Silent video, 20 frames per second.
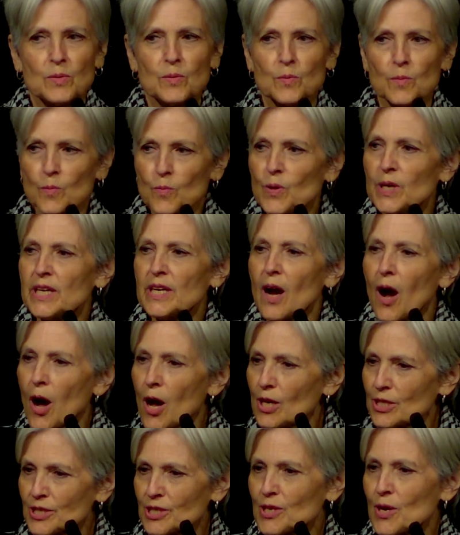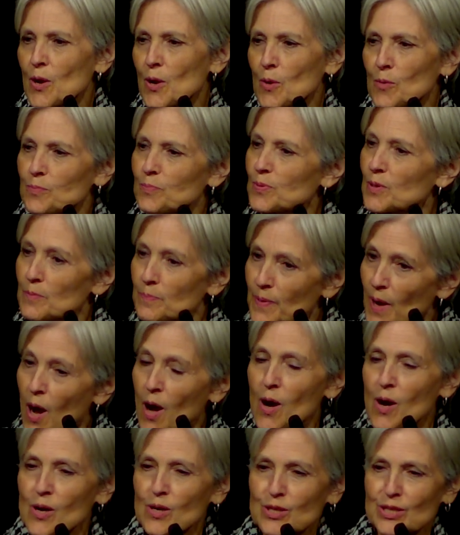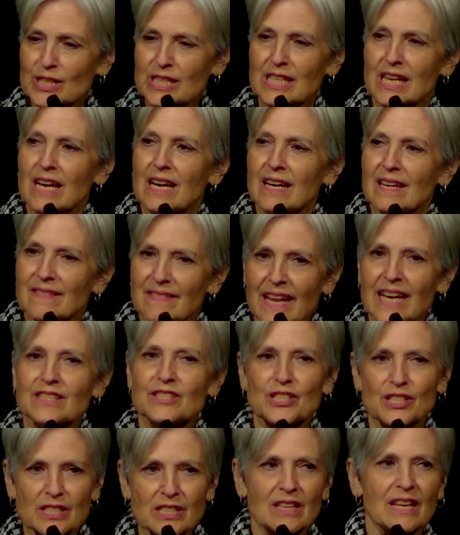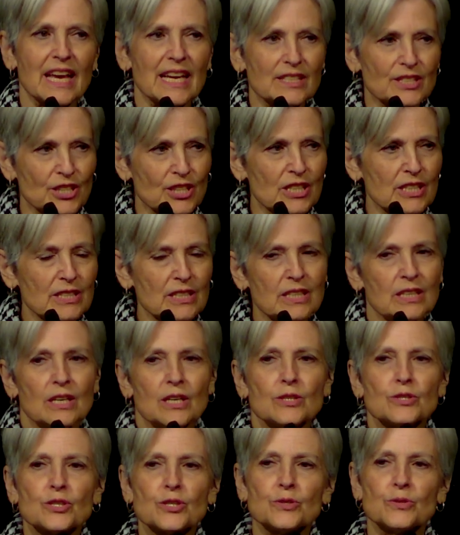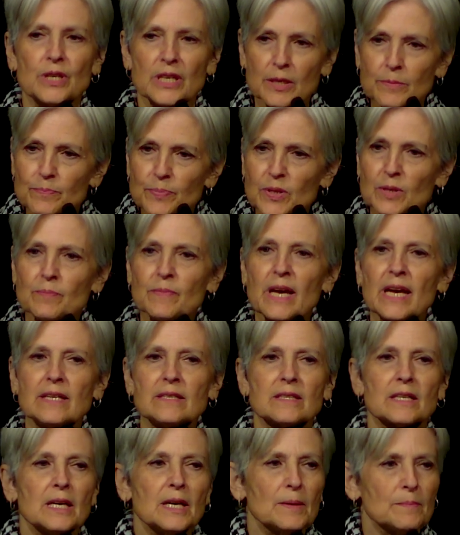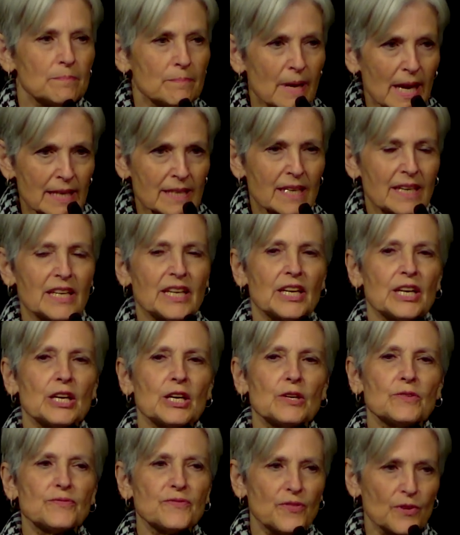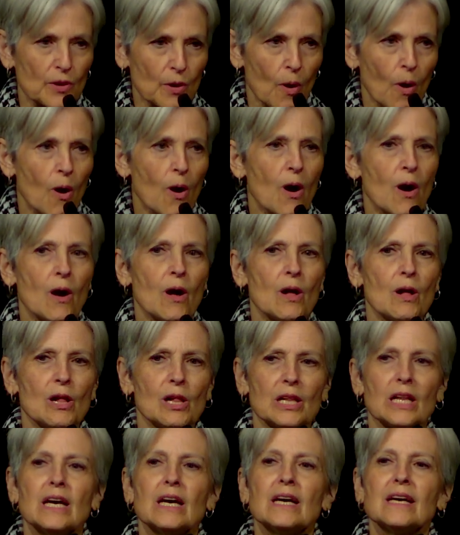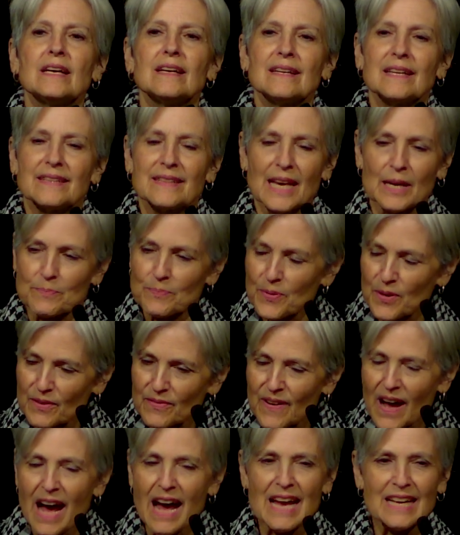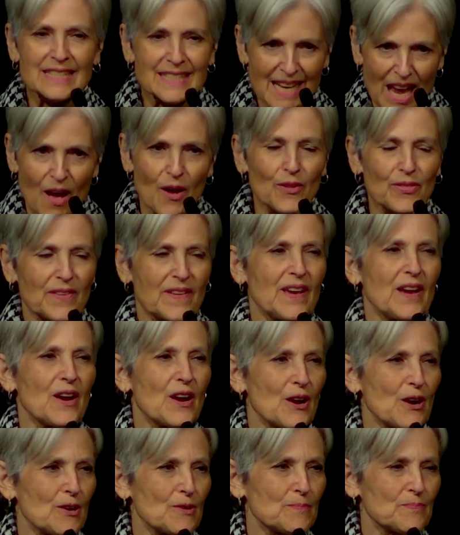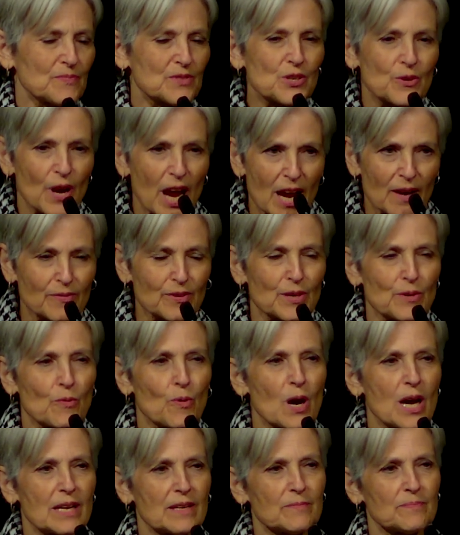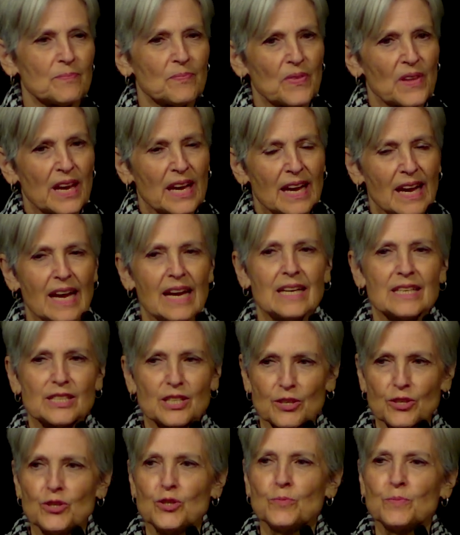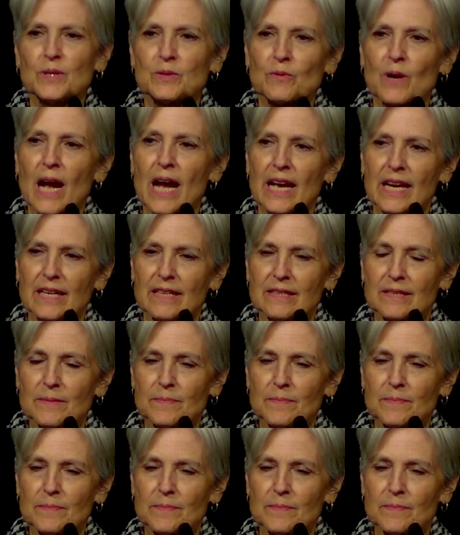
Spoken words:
We also propose legislation to implement Medicare for all that provides health care to everyone as a human right.